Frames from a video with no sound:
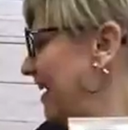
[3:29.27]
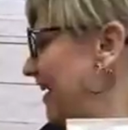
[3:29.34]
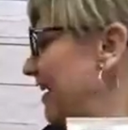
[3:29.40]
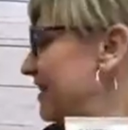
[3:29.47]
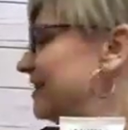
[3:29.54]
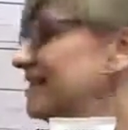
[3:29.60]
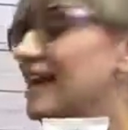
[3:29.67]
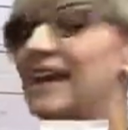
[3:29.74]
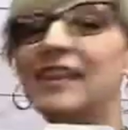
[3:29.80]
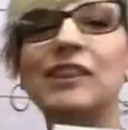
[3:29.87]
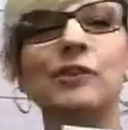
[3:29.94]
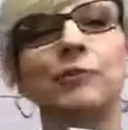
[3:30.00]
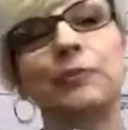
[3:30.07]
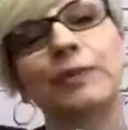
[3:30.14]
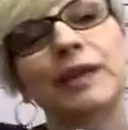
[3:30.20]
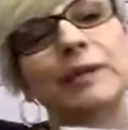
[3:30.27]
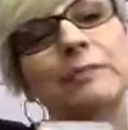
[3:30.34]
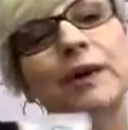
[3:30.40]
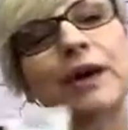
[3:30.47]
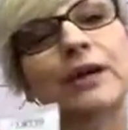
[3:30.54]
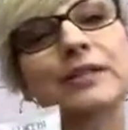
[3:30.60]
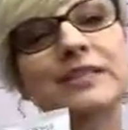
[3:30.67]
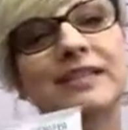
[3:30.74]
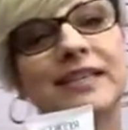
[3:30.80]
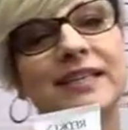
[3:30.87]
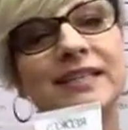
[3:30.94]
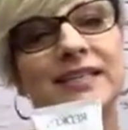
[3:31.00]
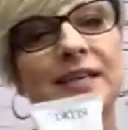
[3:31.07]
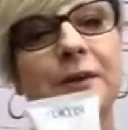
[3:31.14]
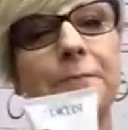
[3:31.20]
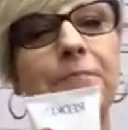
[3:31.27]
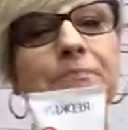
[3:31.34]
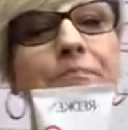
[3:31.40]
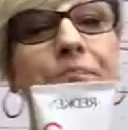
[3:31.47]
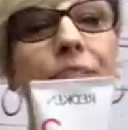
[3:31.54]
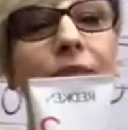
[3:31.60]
It's a three part system